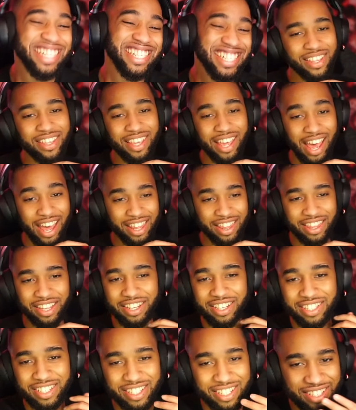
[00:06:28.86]
Yeah,
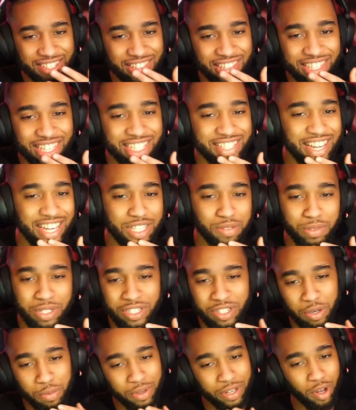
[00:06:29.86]
this this has the
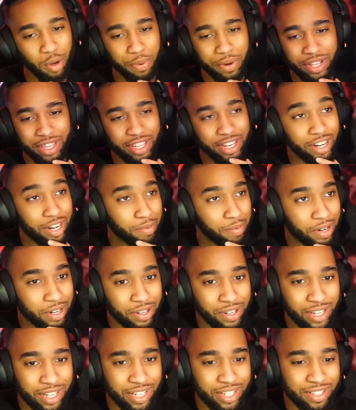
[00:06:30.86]
potential to be opening the year, I'm not
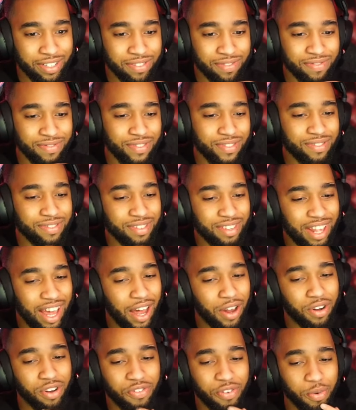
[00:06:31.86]
gonna lie. I
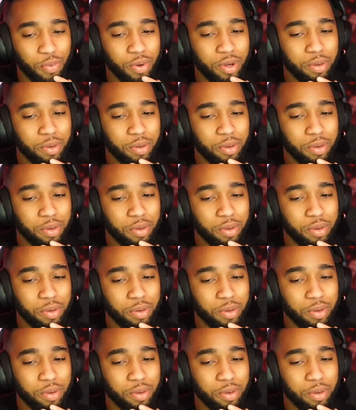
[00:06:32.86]
don't know if it will